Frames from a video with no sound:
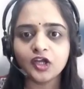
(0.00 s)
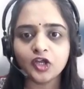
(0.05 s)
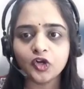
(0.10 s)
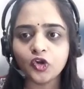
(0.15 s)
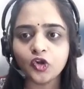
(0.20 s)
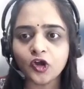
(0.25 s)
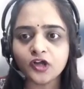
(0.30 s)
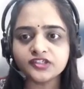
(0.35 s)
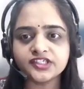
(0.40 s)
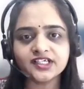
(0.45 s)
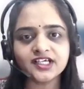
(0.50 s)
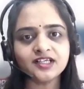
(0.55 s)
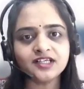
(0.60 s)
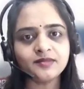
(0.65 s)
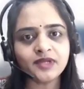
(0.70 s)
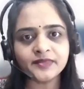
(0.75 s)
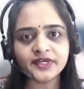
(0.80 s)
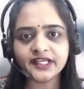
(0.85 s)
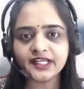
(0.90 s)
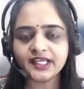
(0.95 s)
logical
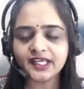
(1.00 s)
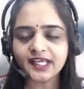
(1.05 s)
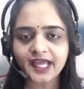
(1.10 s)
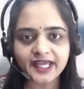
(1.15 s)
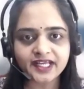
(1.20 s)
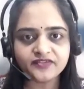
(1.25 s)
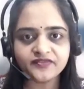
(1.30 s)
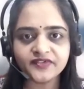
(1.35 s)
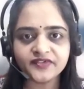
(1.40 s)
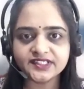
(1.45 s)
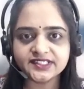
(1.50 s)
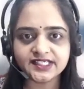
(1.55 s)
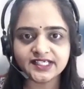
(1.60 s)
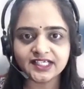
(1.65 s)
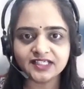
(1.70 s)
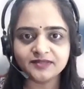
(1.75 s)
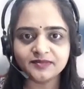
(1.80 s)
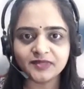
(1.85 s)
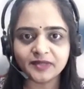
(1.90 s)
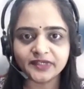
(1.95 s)
memory and
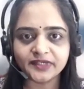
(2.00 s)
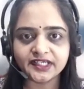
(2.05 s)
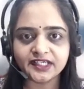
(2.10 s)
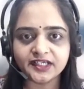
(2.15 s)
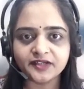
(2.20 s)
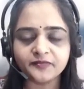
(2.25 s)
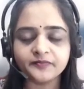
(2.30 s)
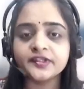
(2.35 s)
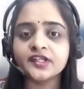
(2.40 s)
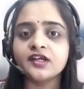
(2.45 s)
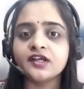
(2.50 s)
physical memory.